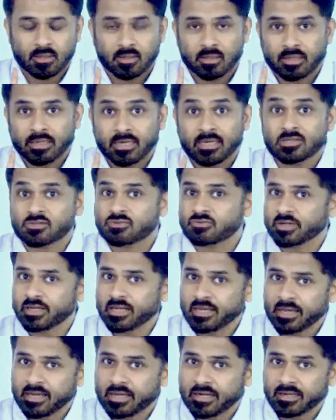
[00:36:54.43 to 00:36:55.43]

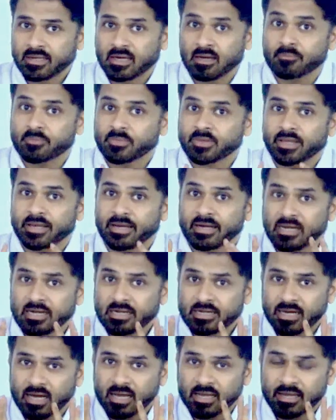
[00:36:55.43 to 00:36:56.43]
history area, the
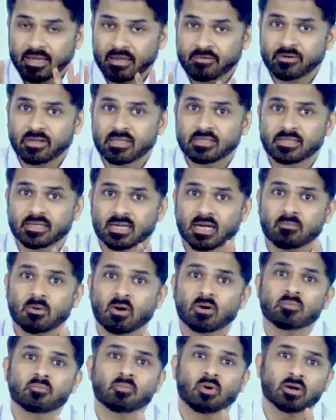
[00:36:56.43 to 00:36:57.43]
entire everything
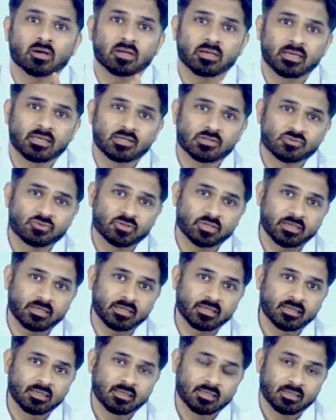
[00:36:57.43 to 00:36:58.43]
about modern
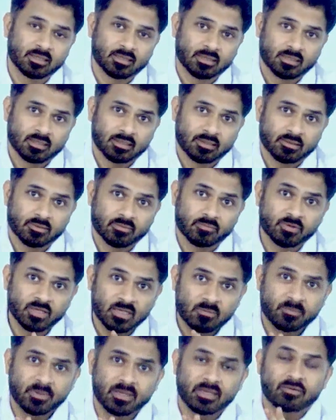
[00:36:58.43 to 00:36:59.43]
history
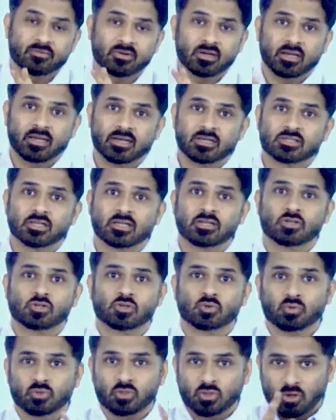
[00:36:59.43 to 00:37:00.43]
will be related
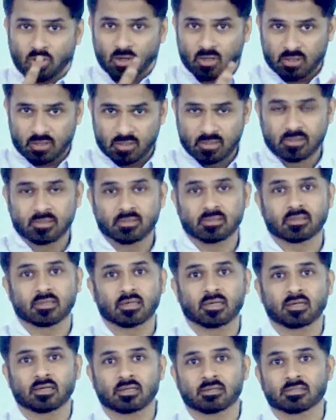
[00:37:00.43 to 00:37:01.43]
to your
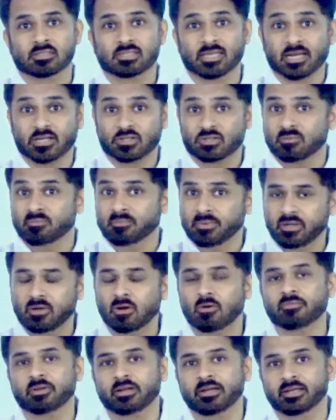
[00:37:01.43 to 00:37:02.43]
section B
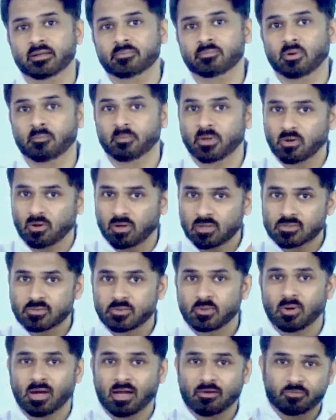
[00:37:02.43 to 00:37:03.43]
of Indian pop, because
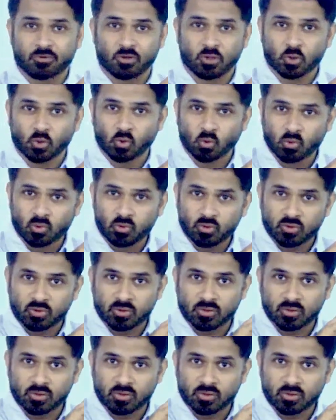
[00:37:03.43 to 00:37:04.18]
you have two